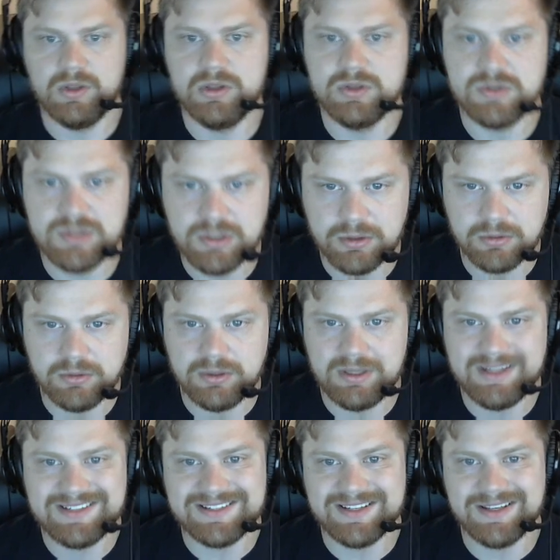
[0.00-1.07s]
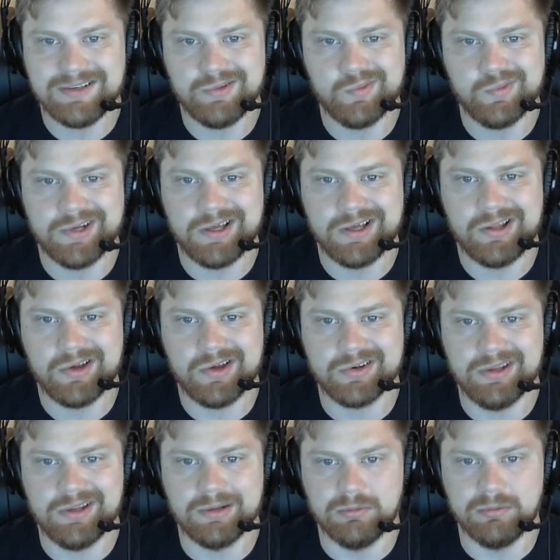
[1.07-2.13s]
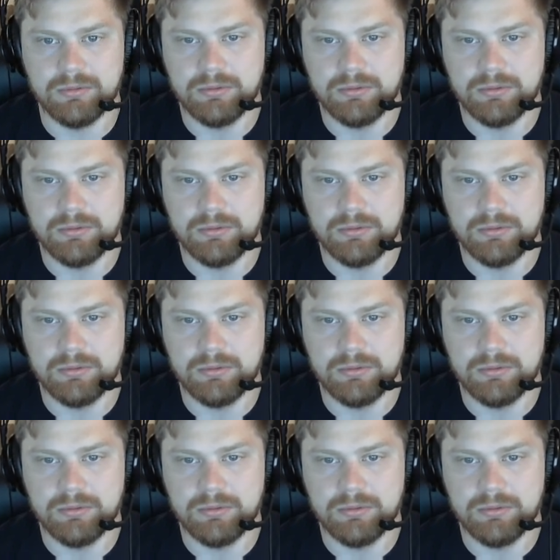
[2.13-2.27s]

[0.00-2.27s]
So, it's saying we're not logged in.